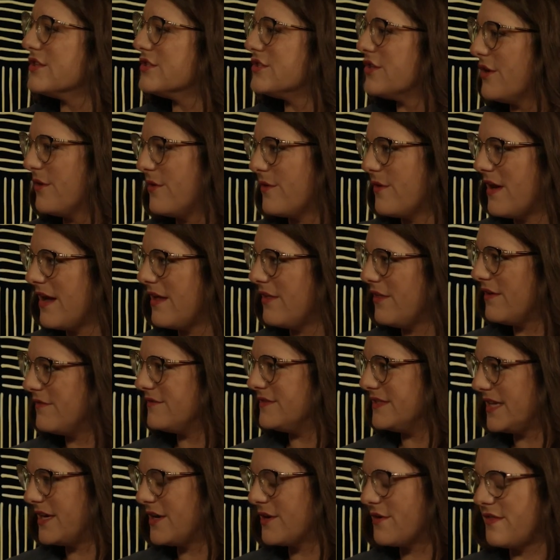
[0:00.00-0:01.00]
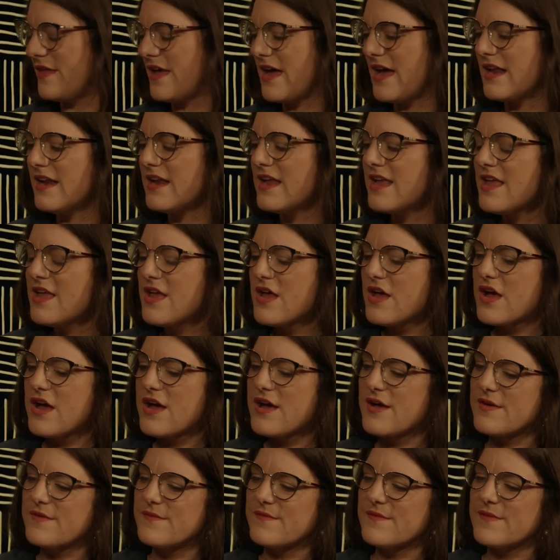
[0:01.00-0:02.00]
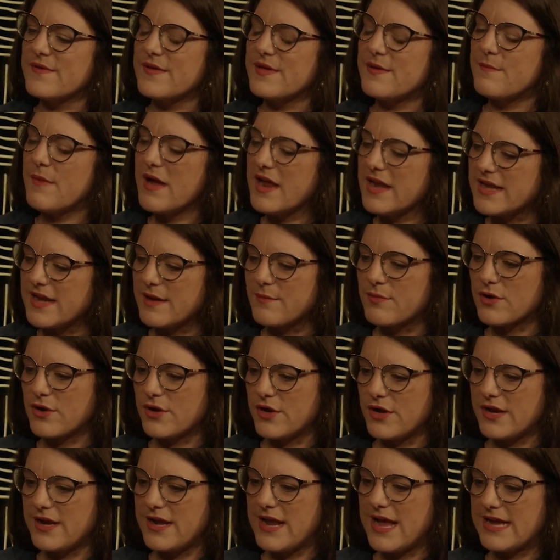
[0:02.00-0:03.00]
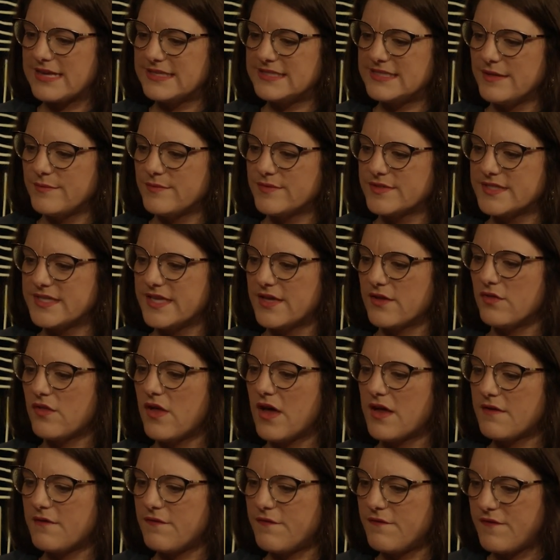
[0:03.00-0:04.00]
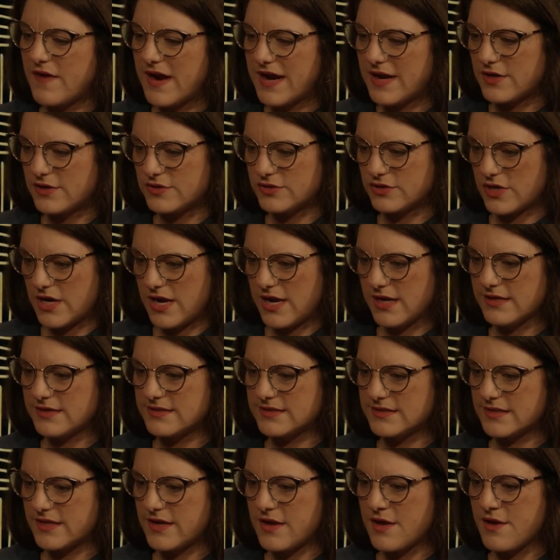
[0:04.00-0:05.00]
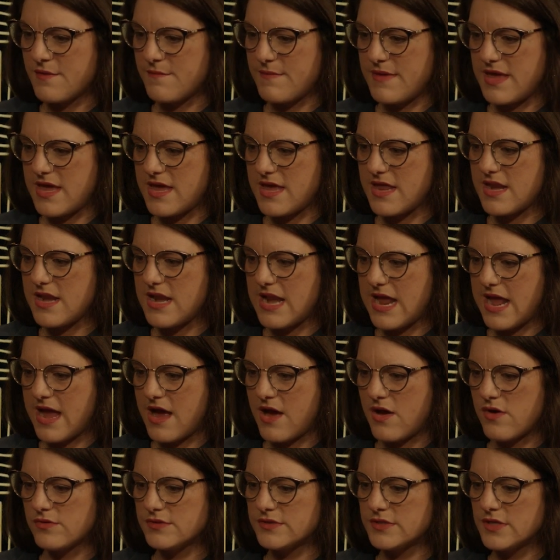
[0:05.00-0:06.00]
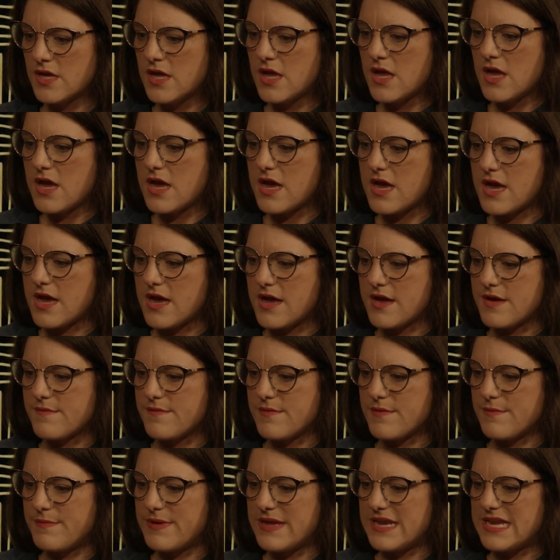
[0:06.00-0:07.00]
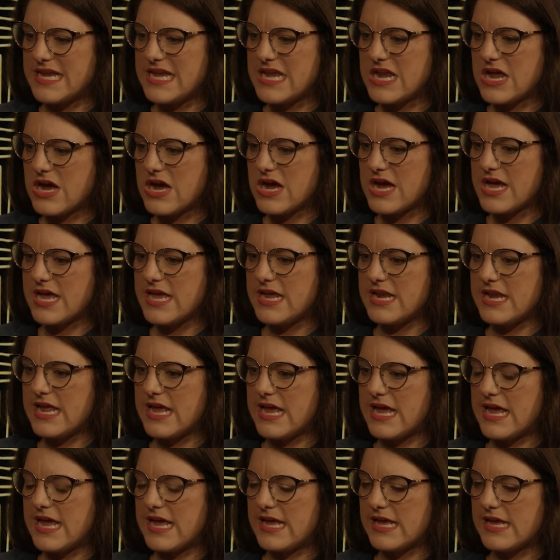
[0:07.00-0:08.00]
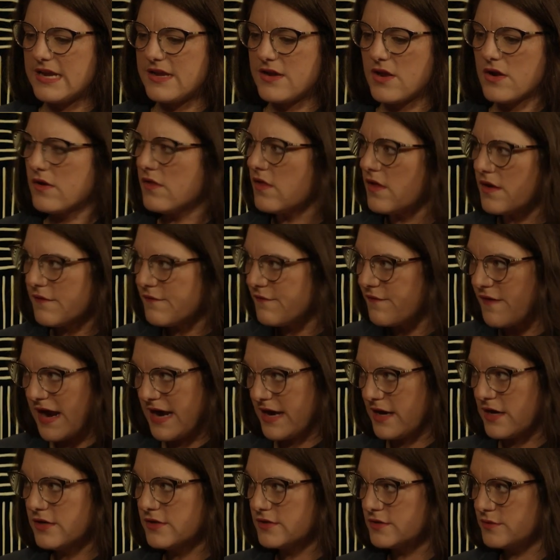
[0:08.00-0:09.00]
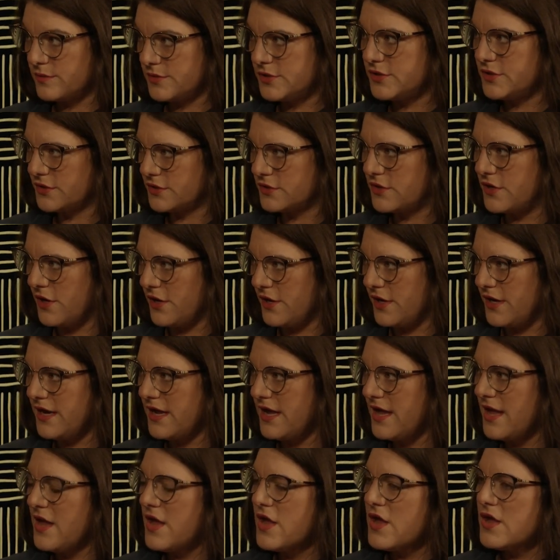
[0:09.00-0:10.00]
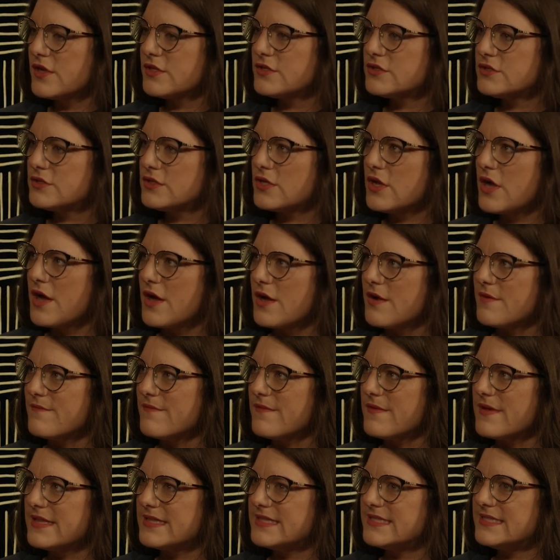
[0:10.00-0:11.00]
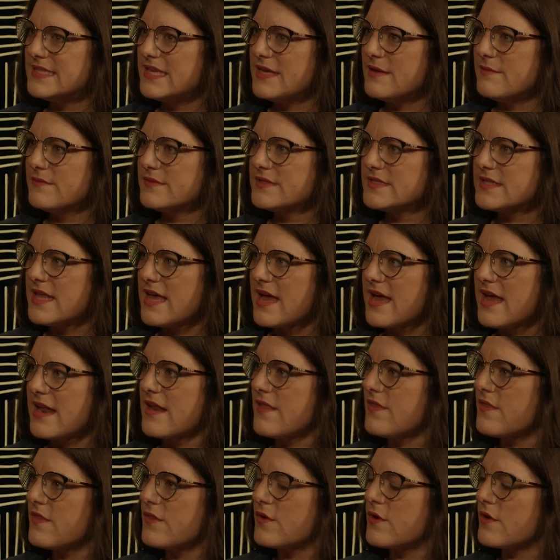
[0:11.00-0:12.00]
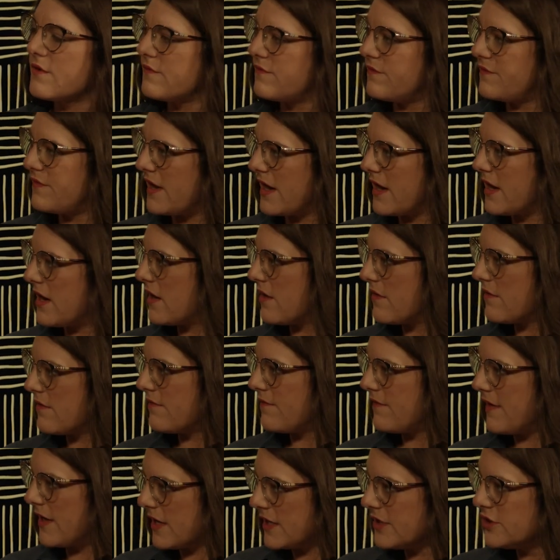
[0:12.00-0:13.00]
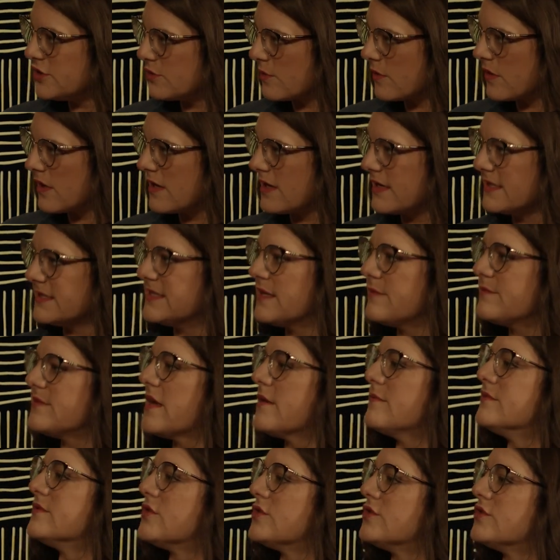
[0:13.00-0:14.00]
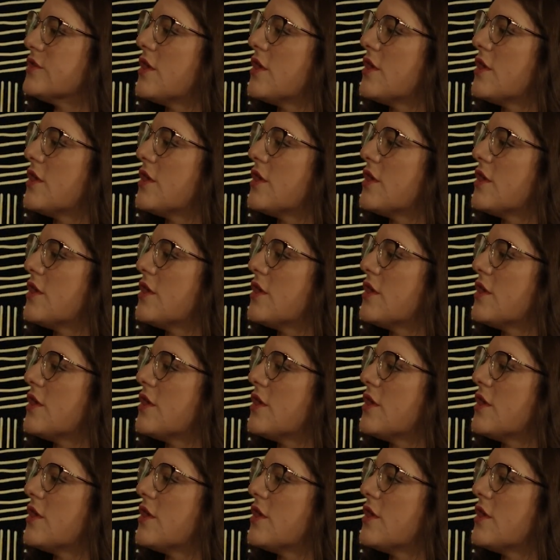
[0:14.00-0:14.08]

so I love to hear that. In my neighborhood, I seem to see a lot of fire trucks come in and out, but not a lot of fires, which is good. It seems that they're very short, and sometimes there's